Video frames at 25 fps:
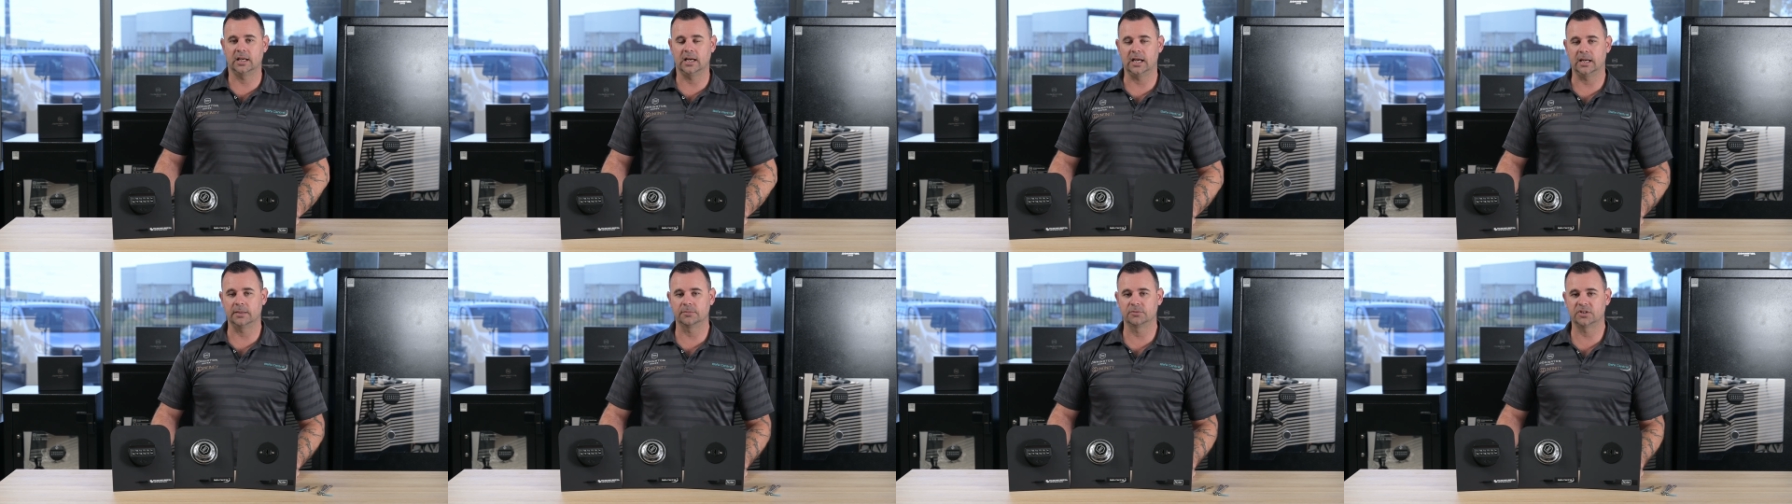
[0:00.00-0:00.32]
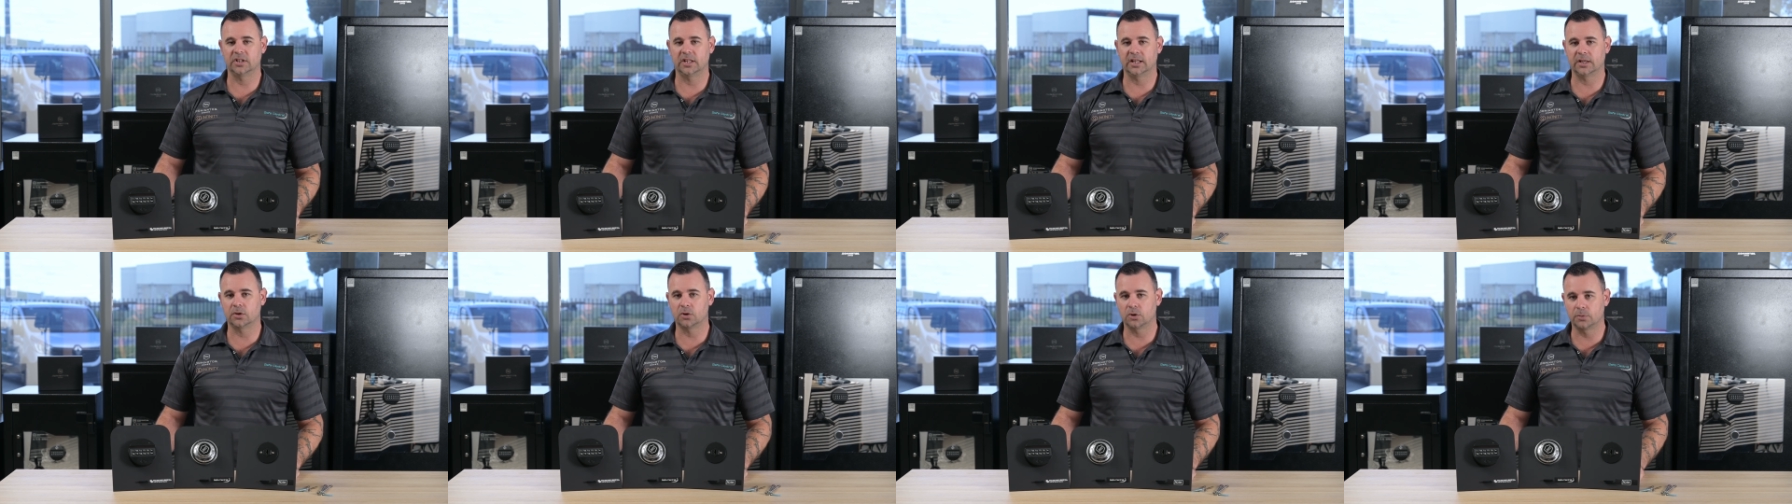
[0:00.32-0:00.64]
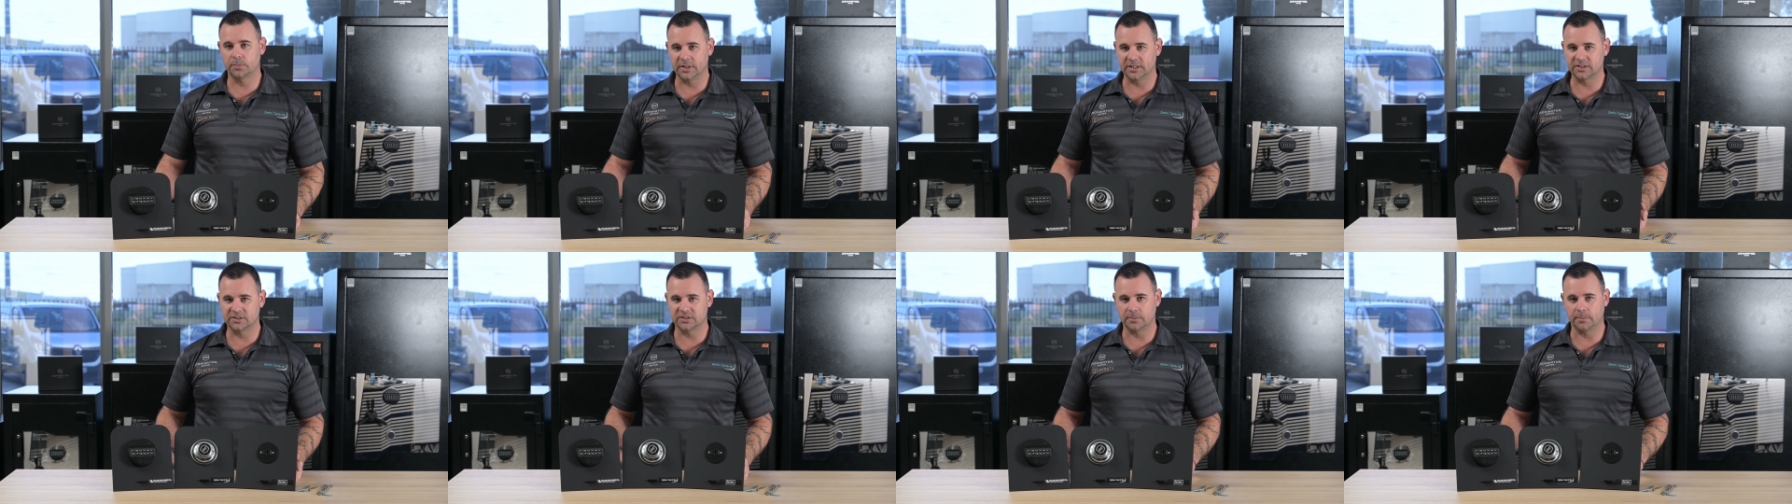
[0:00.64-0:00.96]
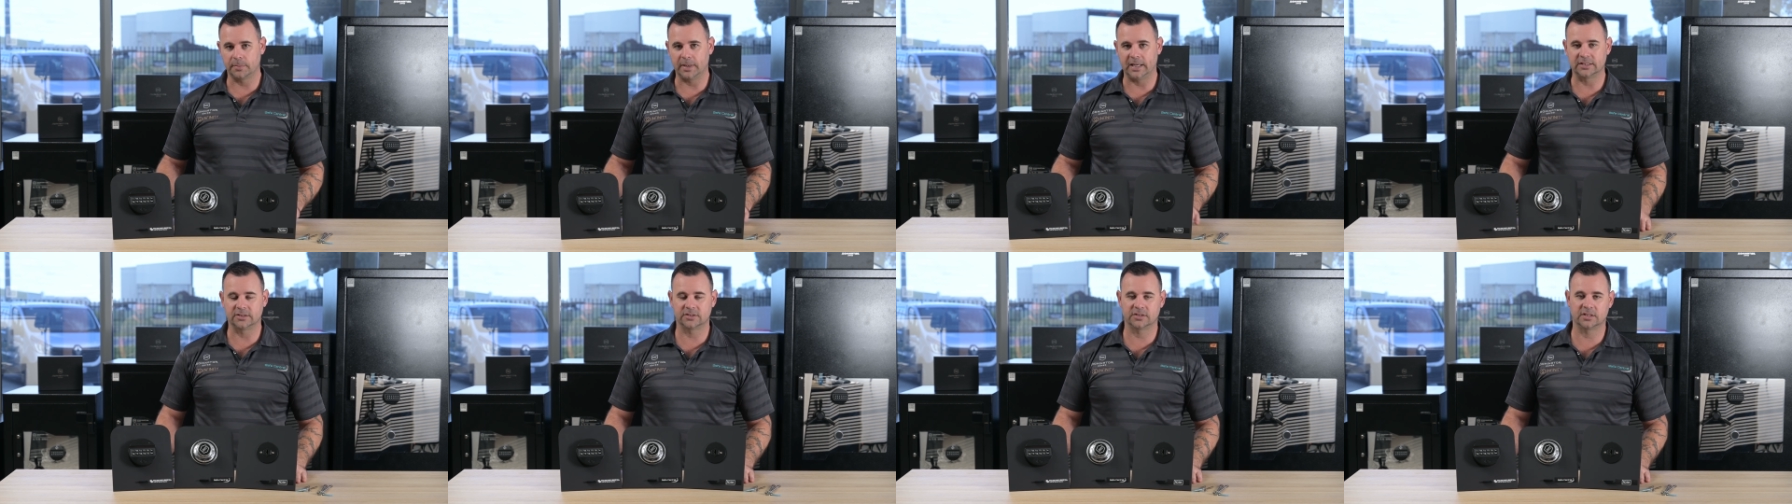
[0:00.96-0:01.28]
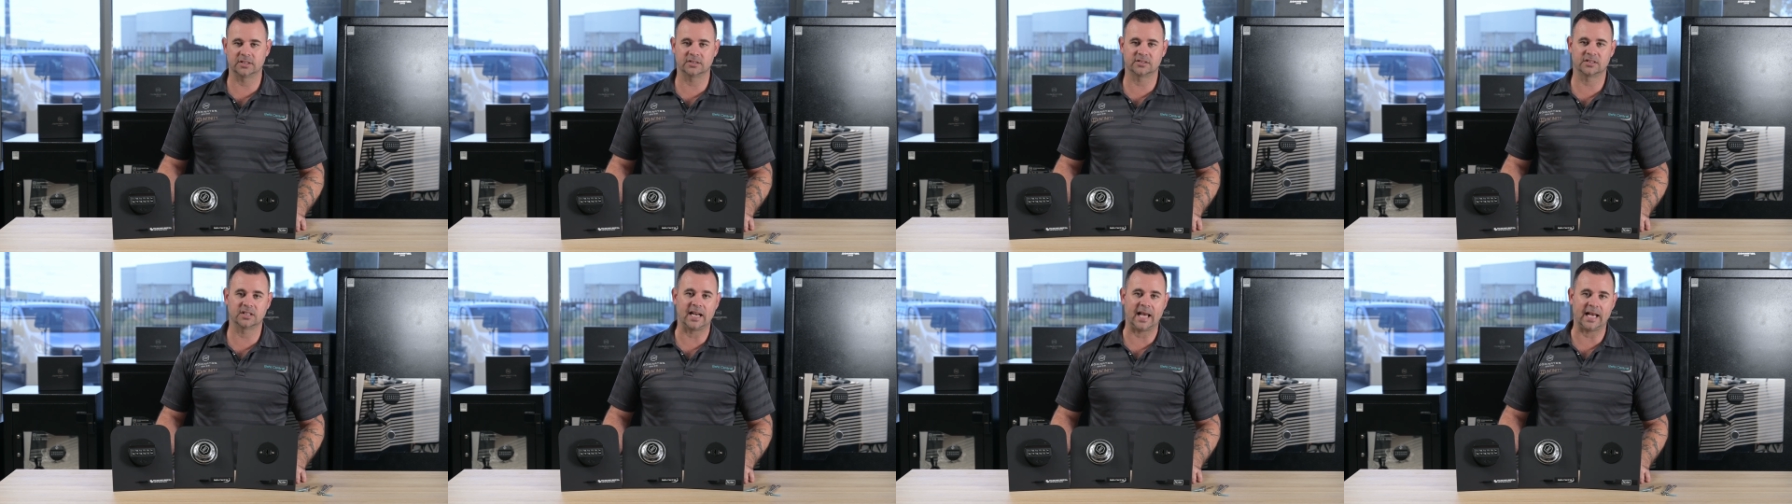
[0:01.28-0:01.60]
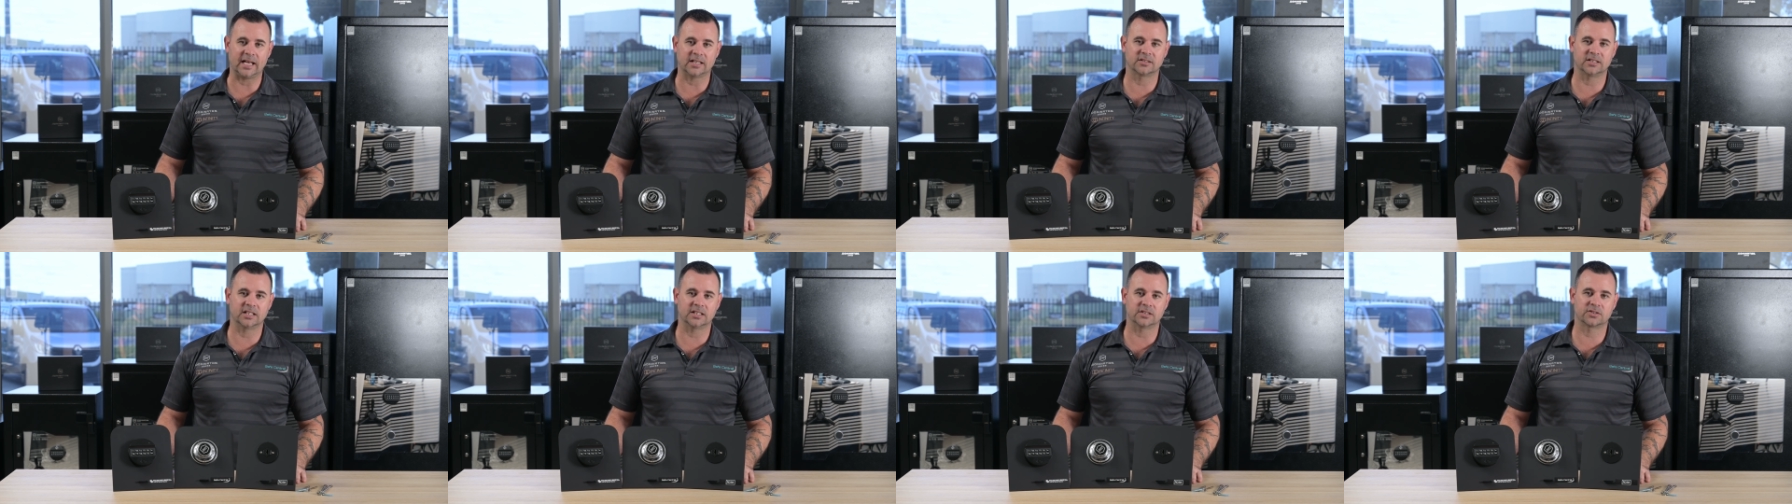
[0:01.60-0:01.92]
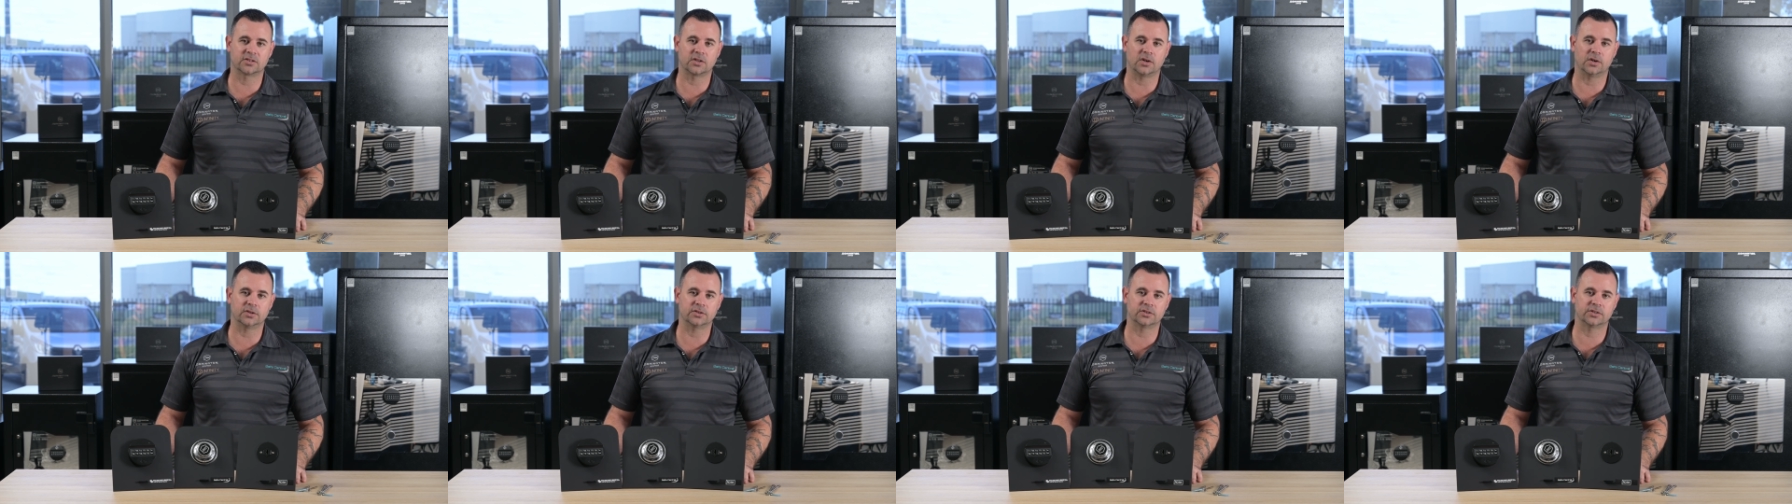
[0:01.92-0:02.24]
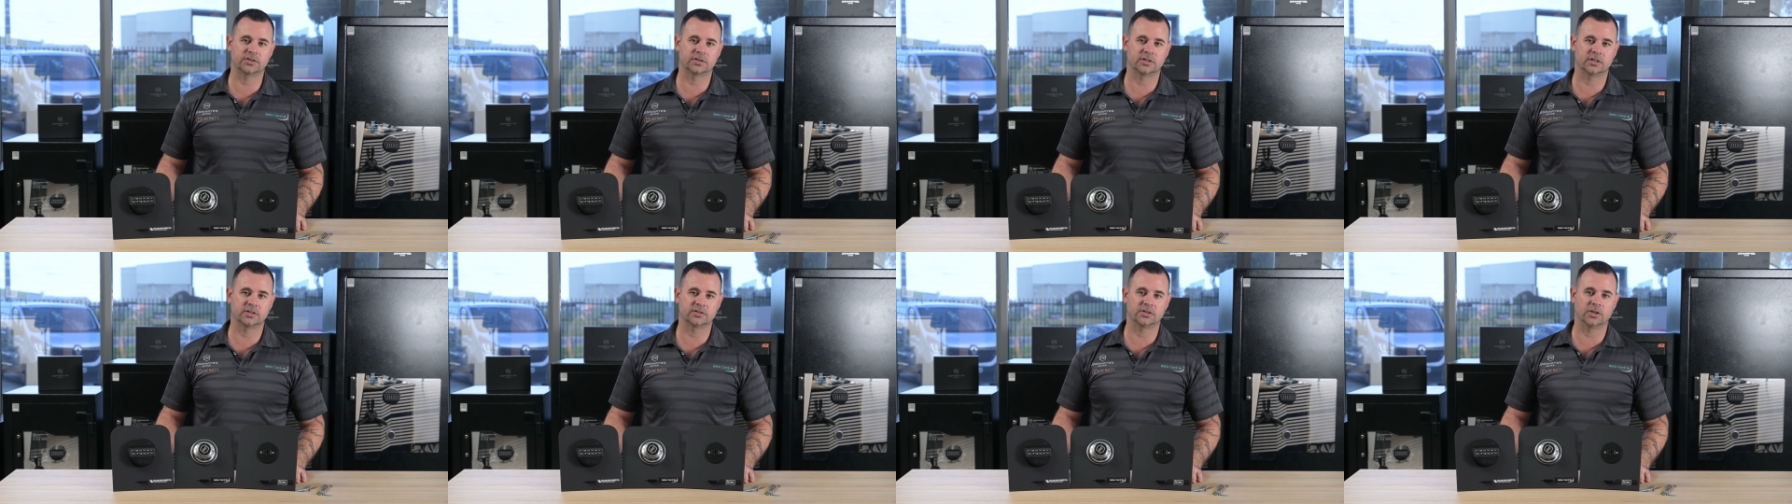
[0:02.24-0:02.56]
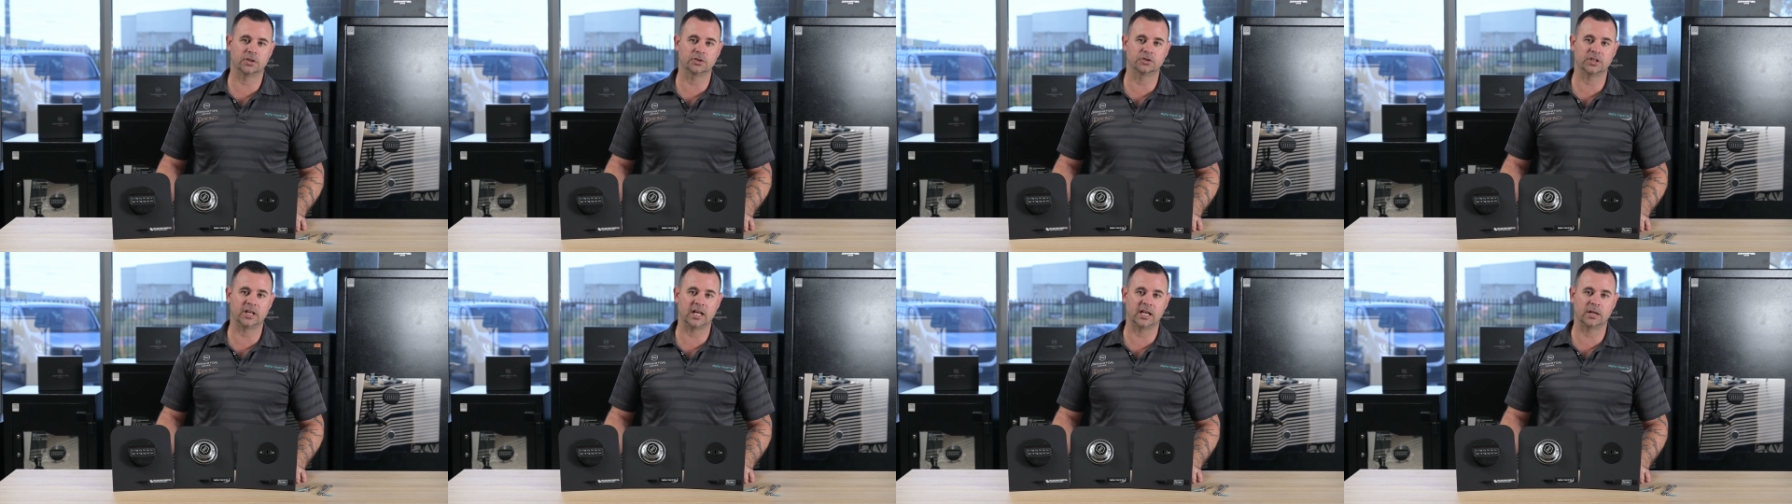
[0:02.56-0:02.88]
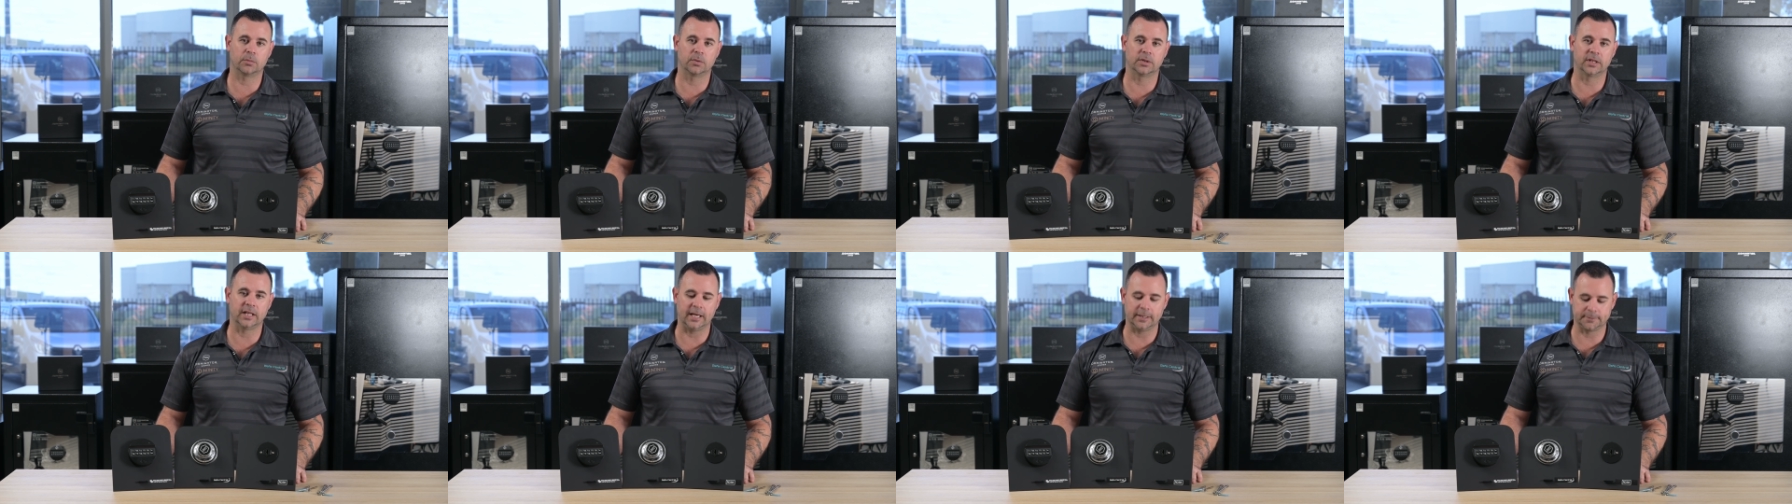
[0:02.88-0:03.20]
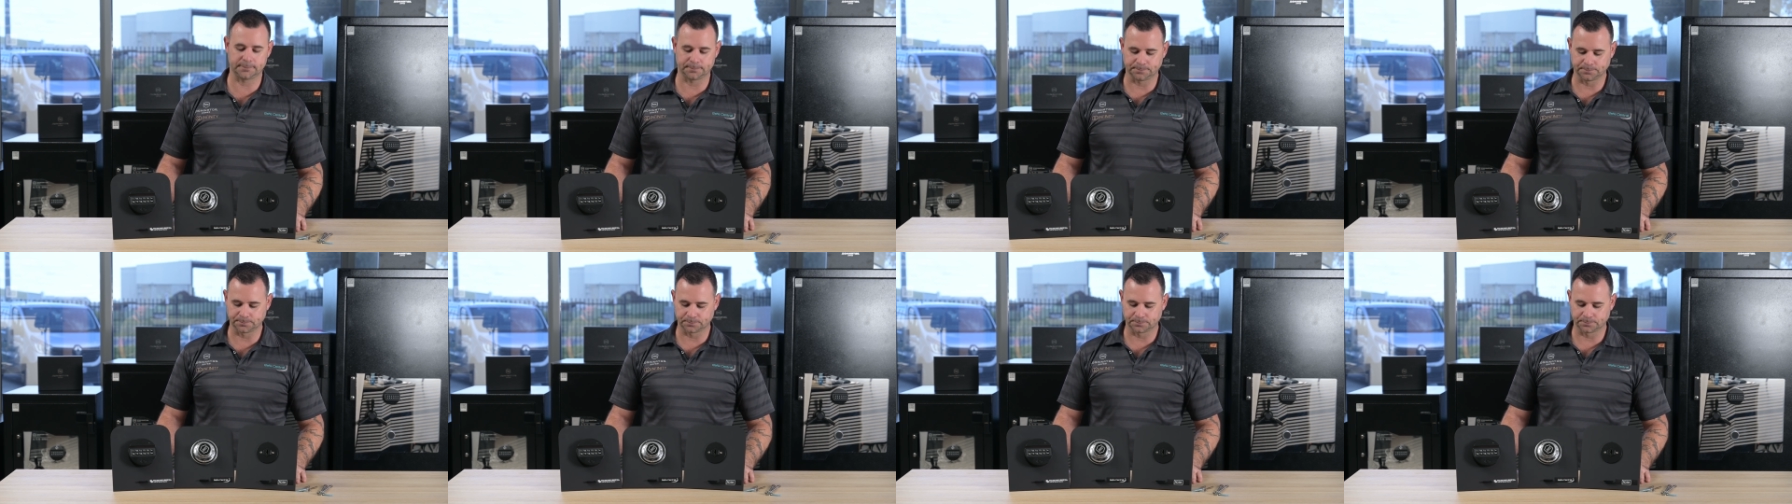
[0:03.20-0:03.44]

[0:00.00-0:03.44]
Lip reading: So there could be some maintenance and access costs associated with that.